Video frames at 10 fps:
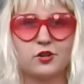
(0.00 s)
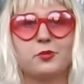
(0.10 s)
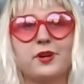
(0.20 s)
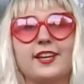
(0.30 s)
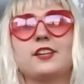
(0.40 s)

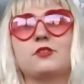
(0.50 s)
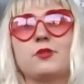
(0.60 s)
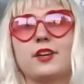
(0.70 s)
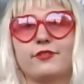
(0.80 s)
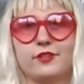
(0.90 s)
We like
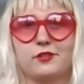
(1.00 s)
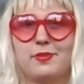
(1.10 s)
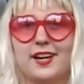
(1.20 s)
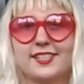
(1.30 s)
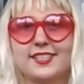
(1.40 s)
Greek food
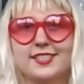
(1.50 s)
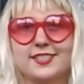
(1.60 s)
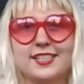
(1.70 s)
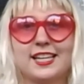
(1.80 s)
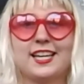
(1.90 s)
best.
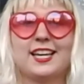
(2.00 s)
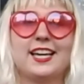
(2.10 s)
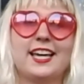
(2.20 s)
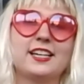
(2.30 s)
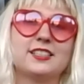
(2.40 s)

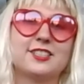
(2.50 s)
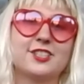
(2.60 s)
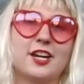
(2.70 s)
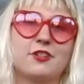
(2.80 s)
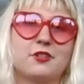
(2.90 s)
Aunts
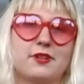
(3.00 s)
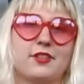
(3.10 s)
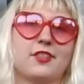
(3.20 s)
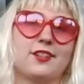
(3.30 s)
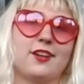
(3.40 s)
shout around
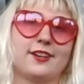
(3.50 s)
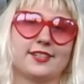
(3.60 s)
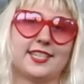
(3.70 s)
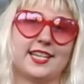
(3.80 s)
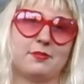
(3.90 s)
the long
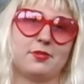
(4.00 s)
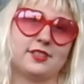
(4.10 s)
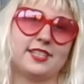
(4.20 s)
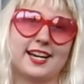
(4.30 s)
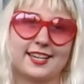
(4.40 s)
table,
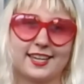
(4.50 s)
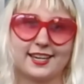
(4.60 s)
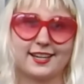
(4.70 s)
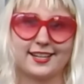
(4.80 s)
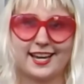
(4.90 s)
tacking
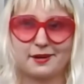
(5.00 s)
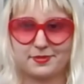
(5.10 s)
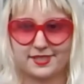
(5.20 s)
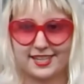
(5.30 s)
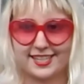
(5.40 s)
on
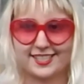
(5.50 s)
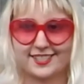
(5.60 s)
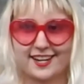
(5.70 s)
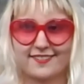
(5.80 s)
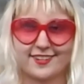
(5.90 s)
appetizer
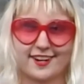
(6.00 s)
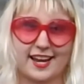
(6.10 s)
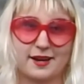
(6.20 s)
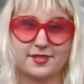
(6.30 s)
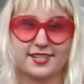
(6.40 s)
after
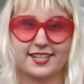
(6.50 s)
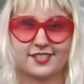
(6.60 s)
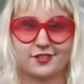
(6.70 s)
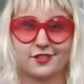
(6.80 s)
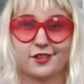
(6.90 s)

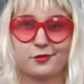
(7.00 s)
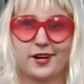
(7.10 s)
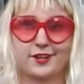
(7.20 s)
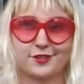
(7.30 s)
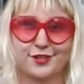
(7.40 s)
appetizer to the
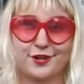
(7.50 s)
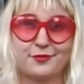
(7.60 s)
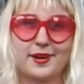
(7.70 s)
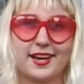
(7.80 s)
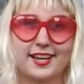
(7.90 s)
waiter's
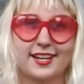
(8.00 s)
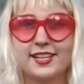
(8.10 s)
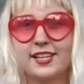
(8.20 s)
notepad.